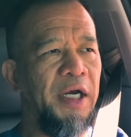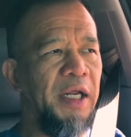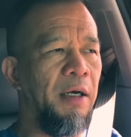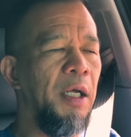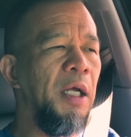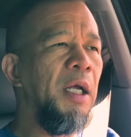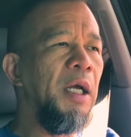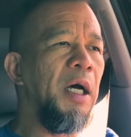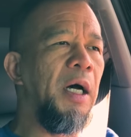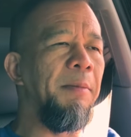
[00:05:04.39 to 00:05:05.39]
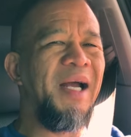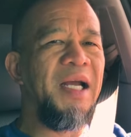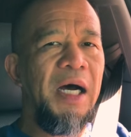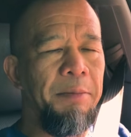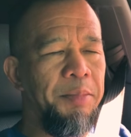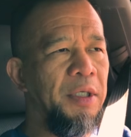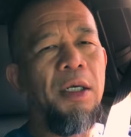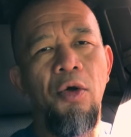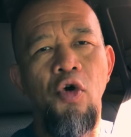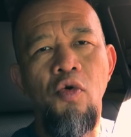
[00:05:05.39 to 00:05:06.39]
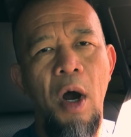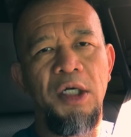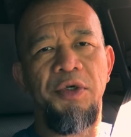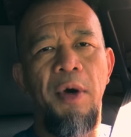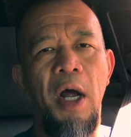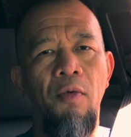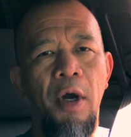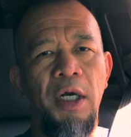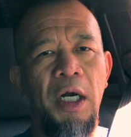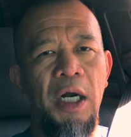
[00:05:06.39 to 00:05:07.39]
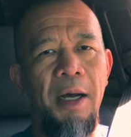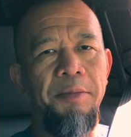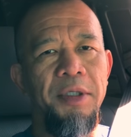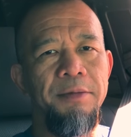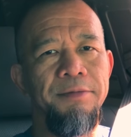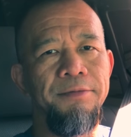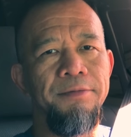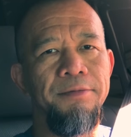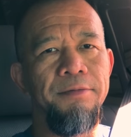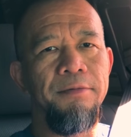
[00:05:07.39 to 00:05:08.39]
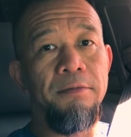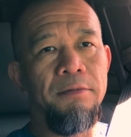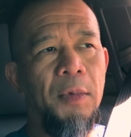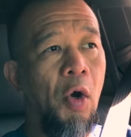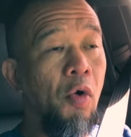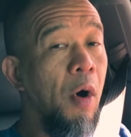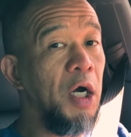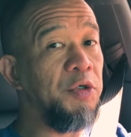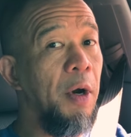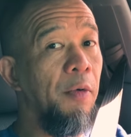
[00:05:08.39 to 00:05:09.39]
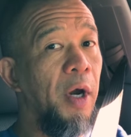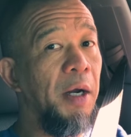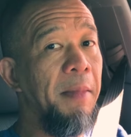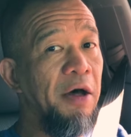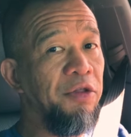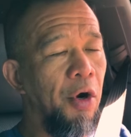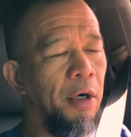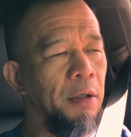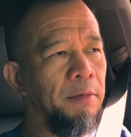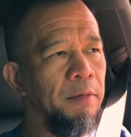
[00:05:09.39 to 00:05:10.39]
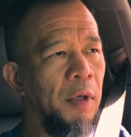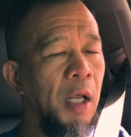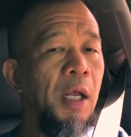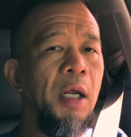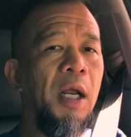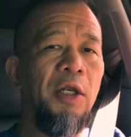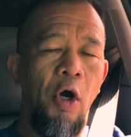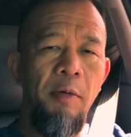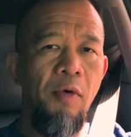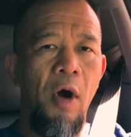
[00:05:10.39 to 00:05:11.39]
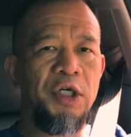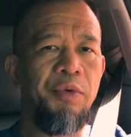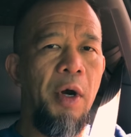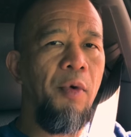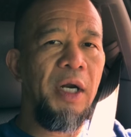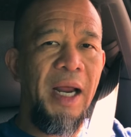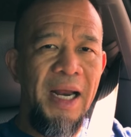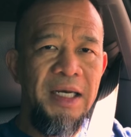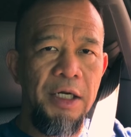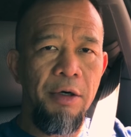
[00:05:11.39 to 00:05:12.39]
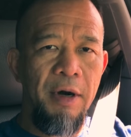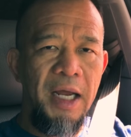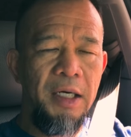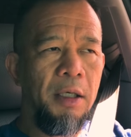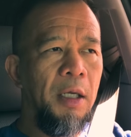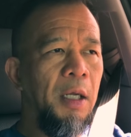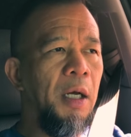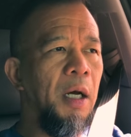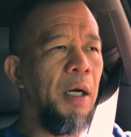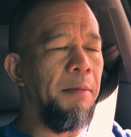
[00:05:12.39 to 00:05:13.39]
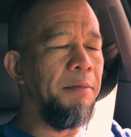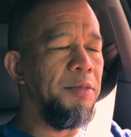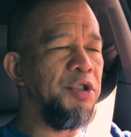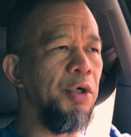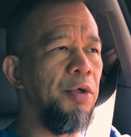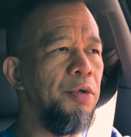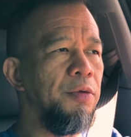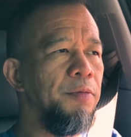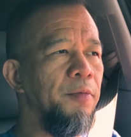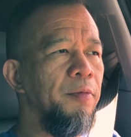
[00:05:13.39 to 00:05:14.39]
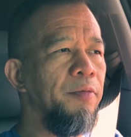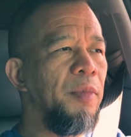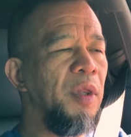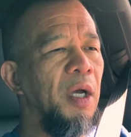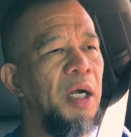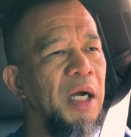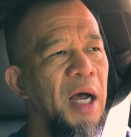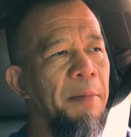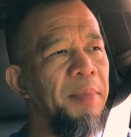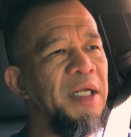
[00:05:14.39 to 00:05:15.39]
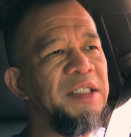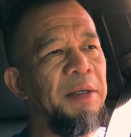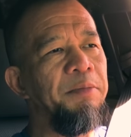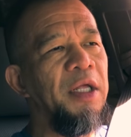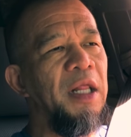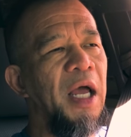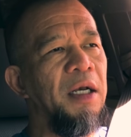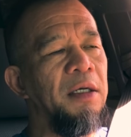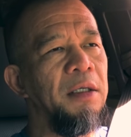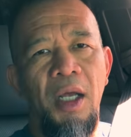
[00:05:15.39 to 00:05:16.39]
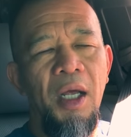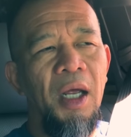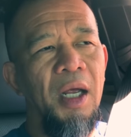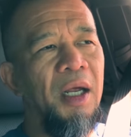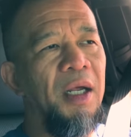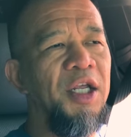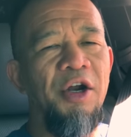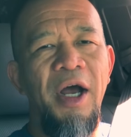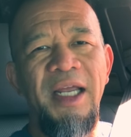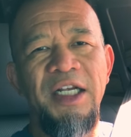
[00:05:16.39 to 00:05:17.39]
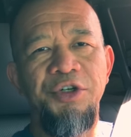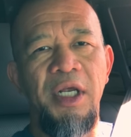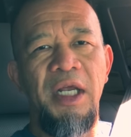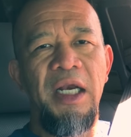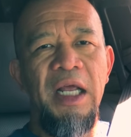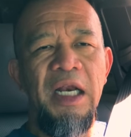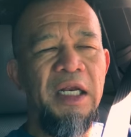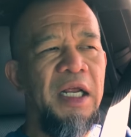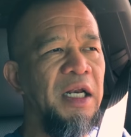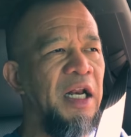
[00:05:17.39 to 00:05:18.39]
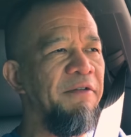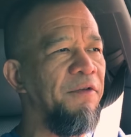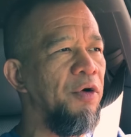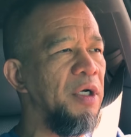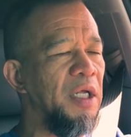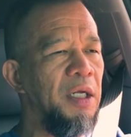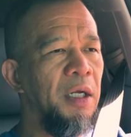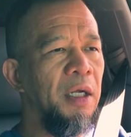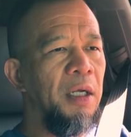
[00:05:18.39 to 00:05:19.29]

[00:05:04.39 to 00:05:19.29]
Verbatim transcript: it again. Um, a cup. Who walks around wearing a cup? Who walks around wearing a mouth guard? Nobody walks around wearing a headgear, right? Um, so a cup is something that uh, you know I guess you can get hit hit inadvertently,